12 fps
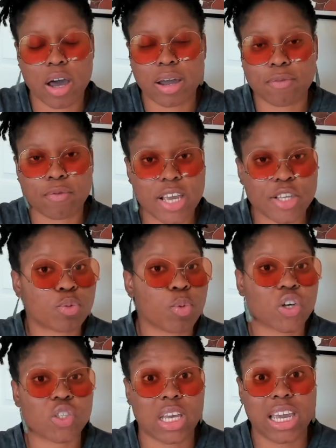on
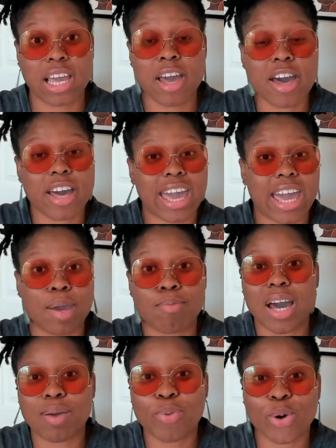Facebook saying, hey,
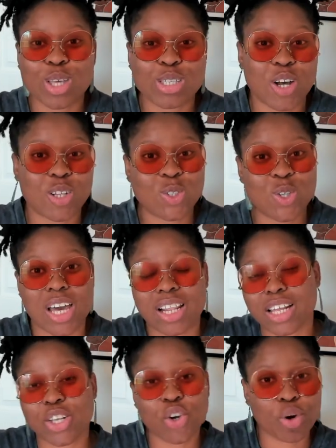my book is on sale
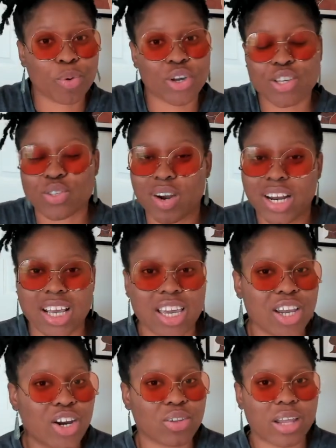and your book is right
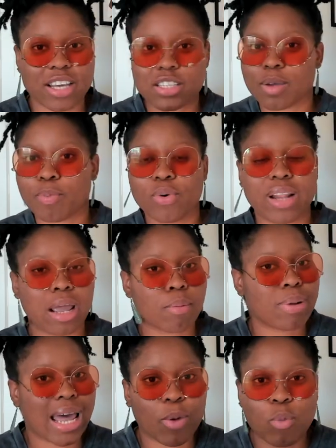here, like support,
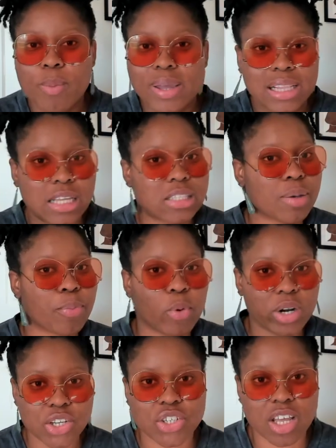like Black women that
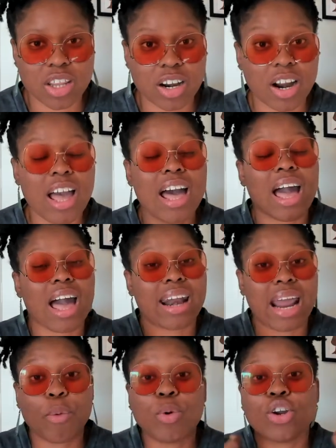support each other.
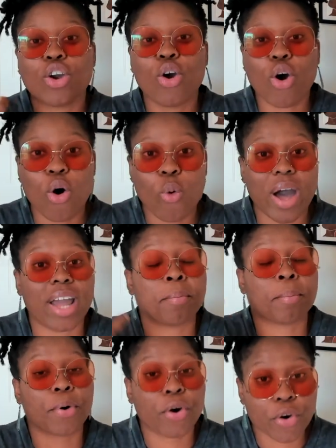And I would go
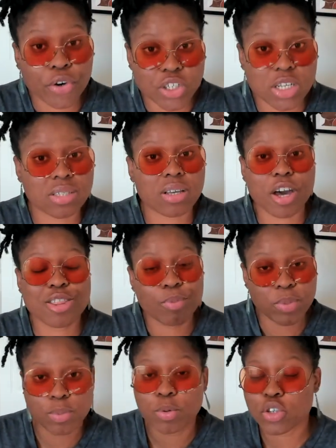and purchase other
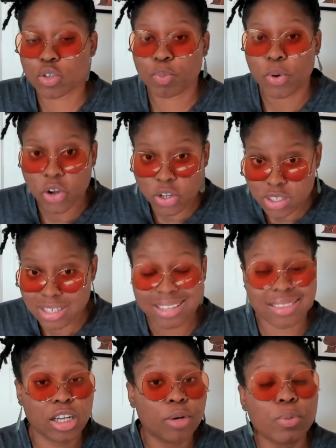people's books,
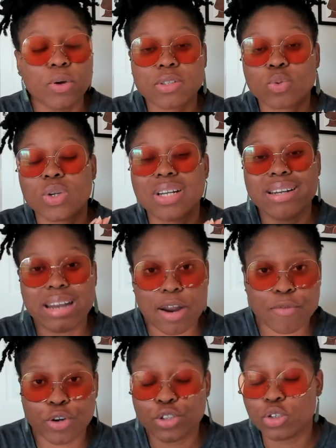and their books would
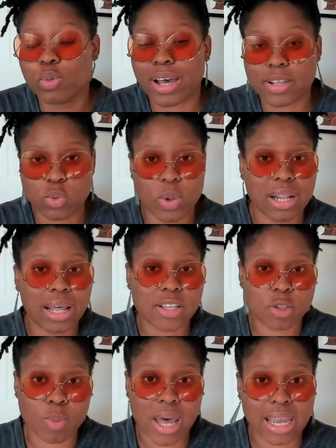never do as well
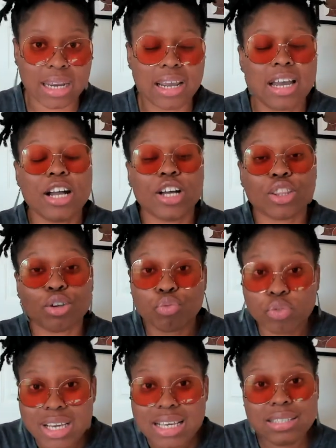as mine. The
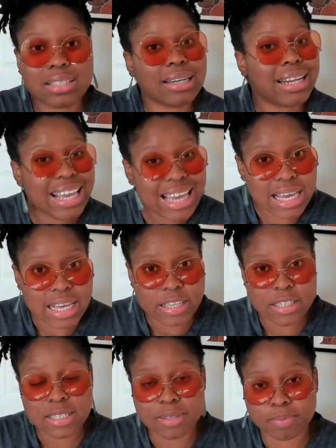reason
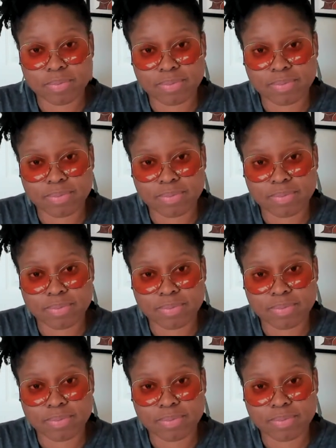is